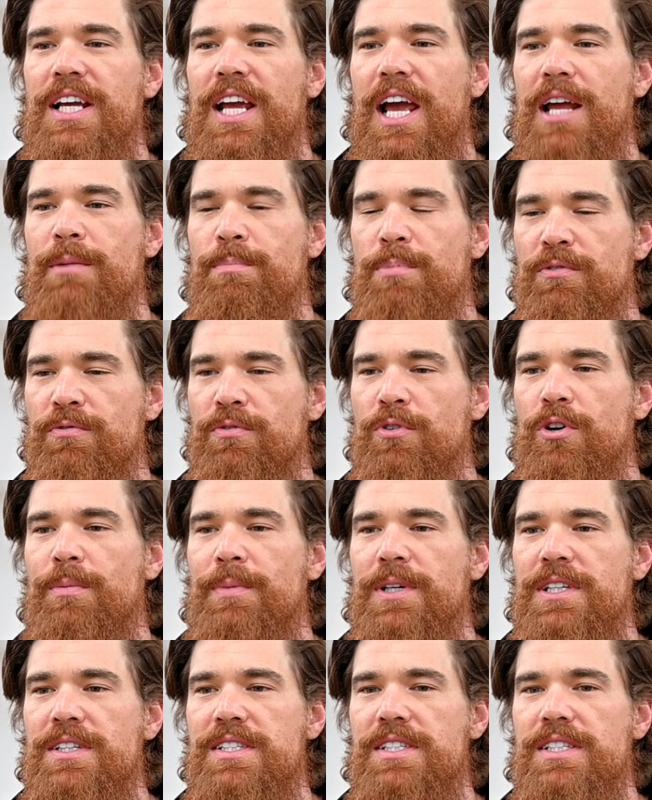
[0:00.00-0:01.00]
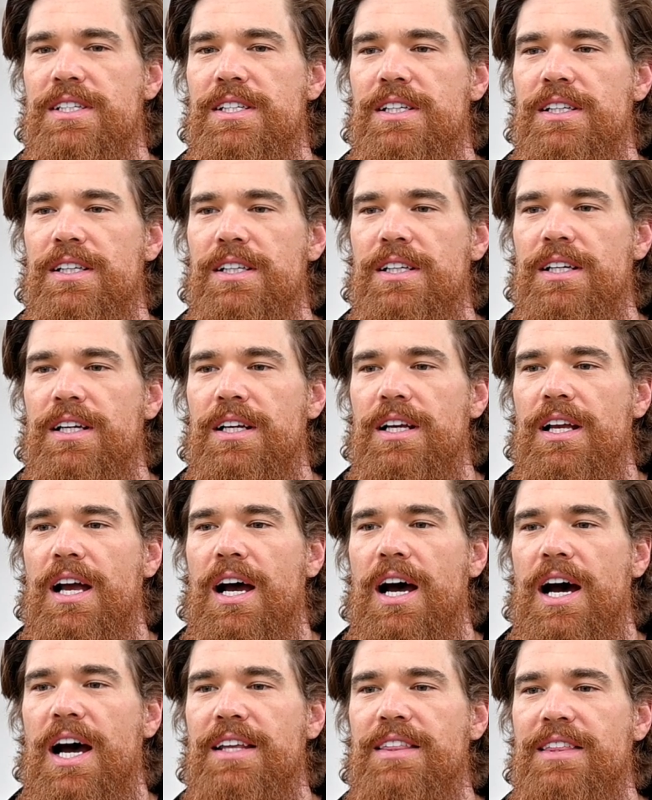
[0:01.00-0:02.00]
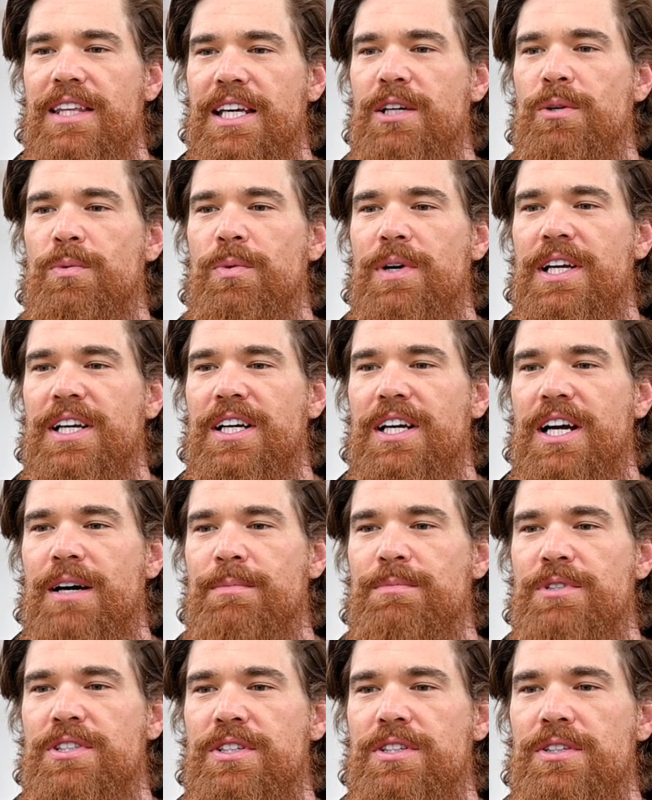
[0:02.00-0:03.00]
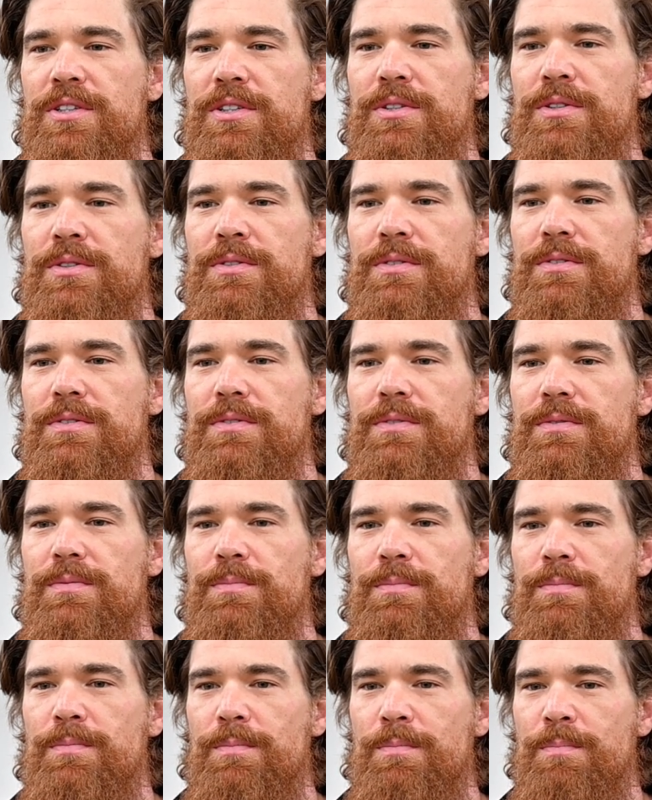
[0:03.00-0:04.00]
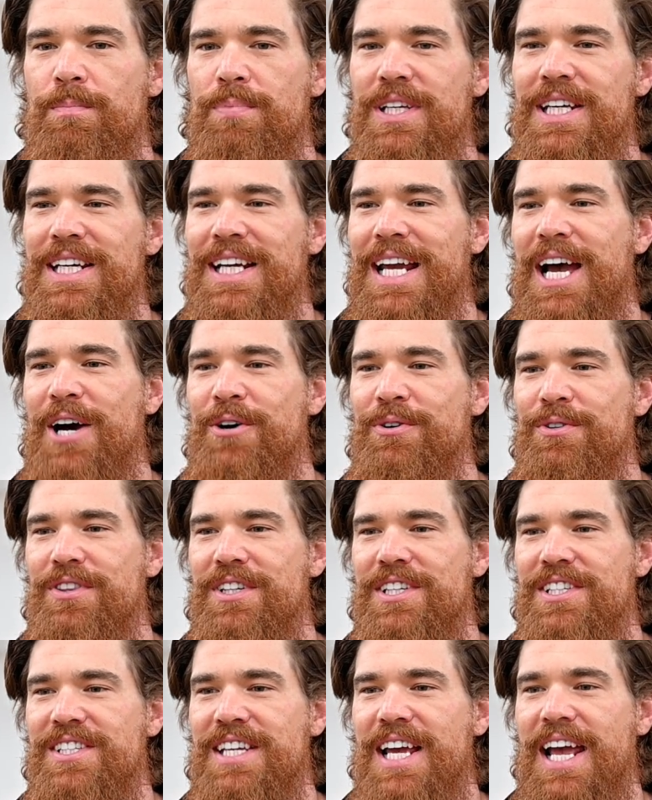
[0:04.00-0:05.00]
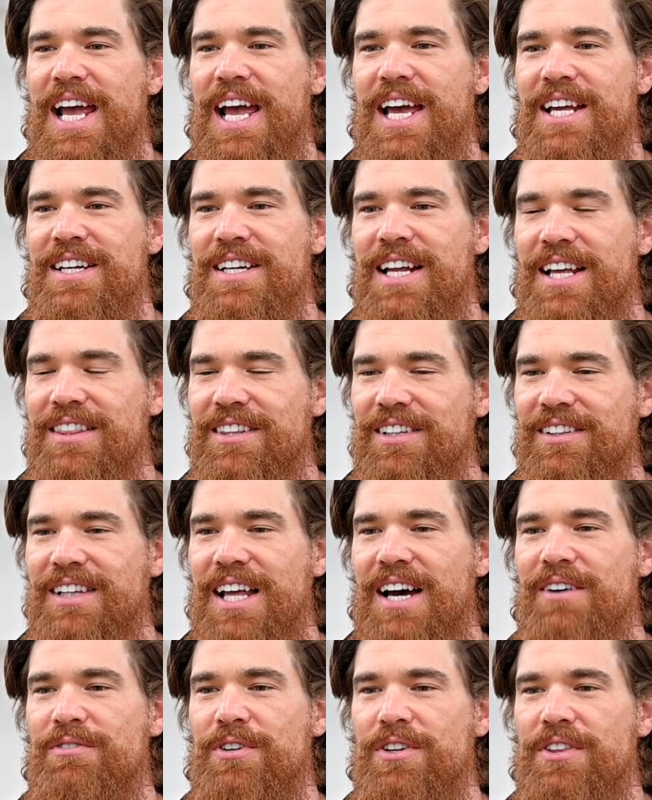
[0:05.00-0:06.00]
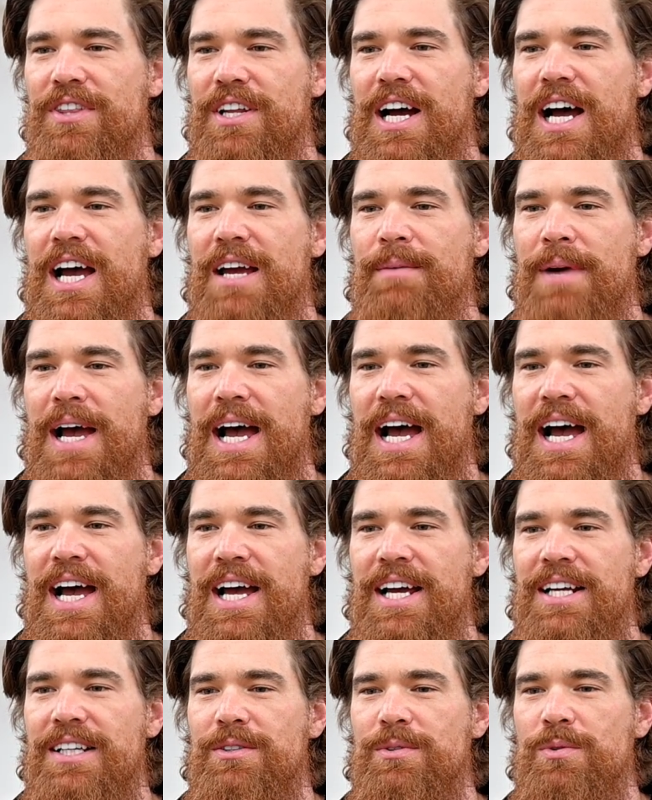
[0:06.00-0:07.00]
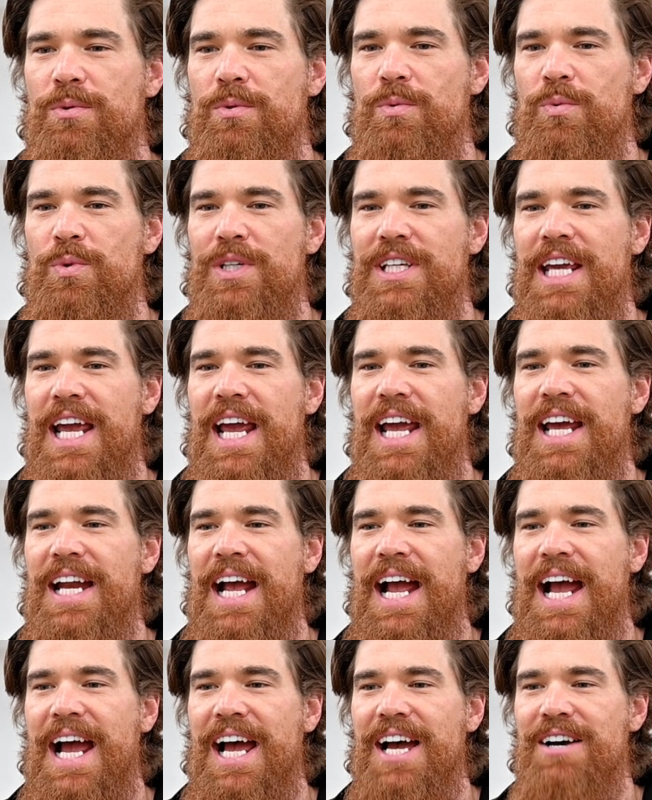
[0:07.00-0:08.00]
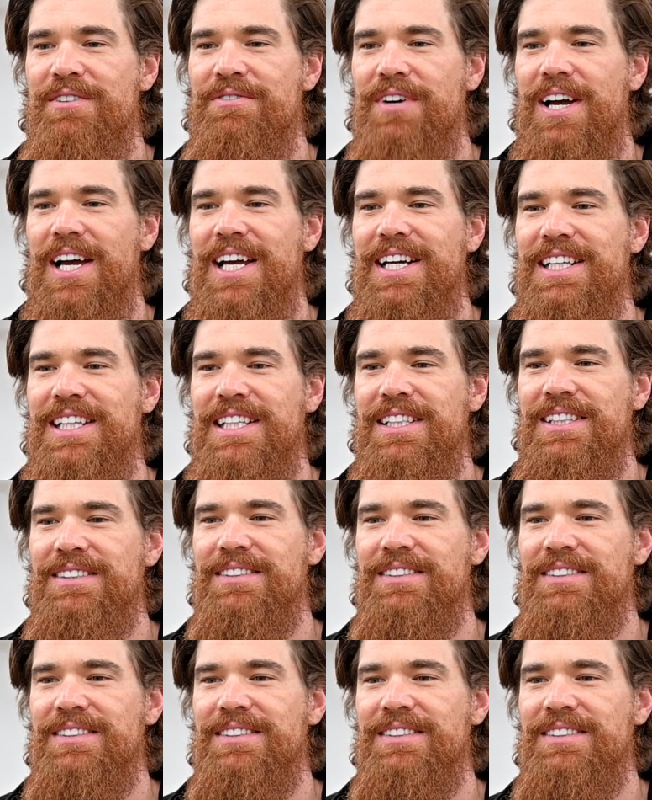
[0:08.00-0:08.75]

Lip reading: and performance. I think when it comes to being out in the sand at the level that I'm at, we can't have any